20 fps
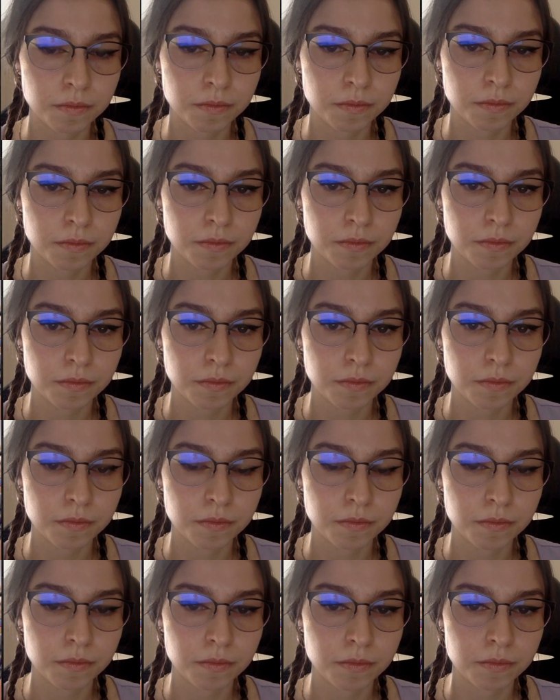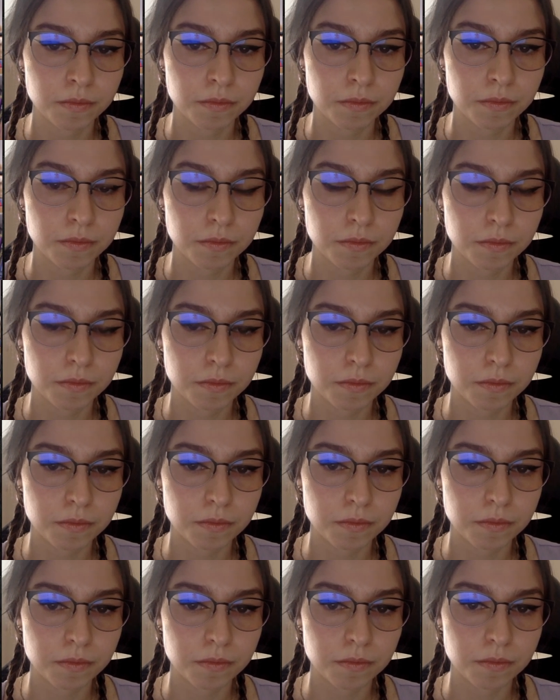
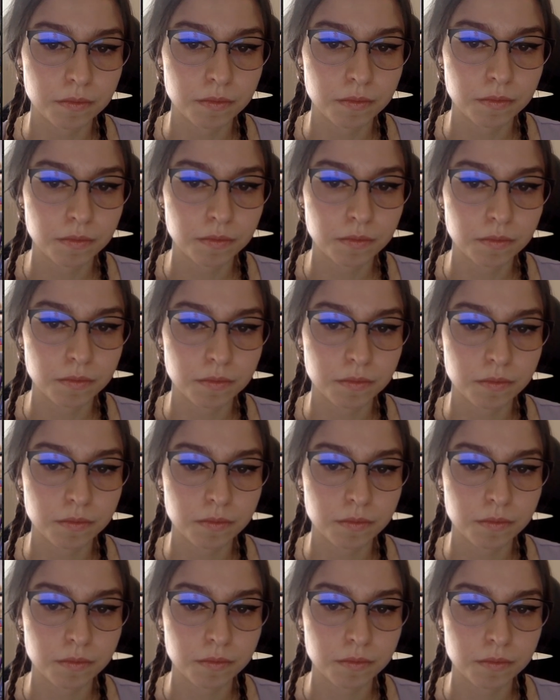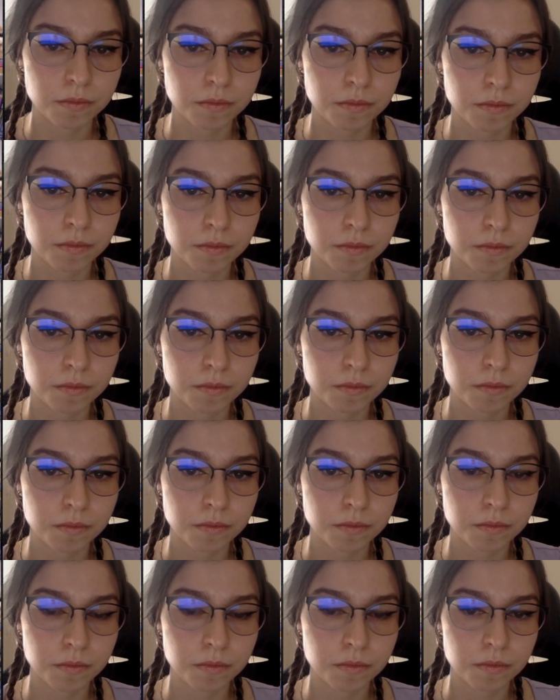
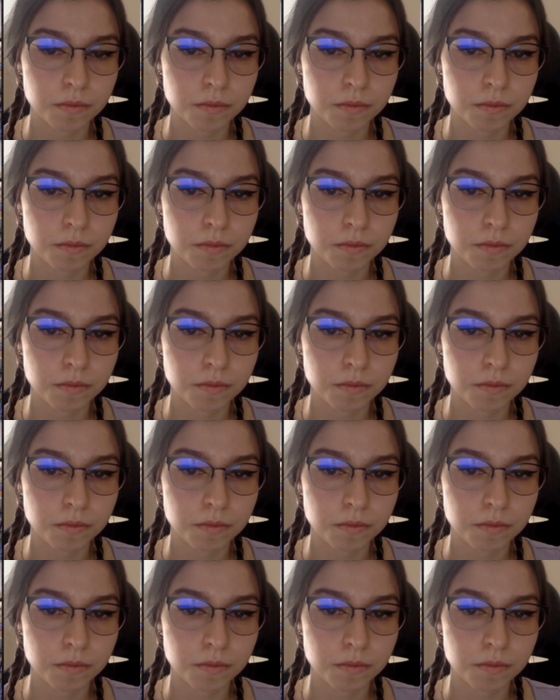This person isn't speaking.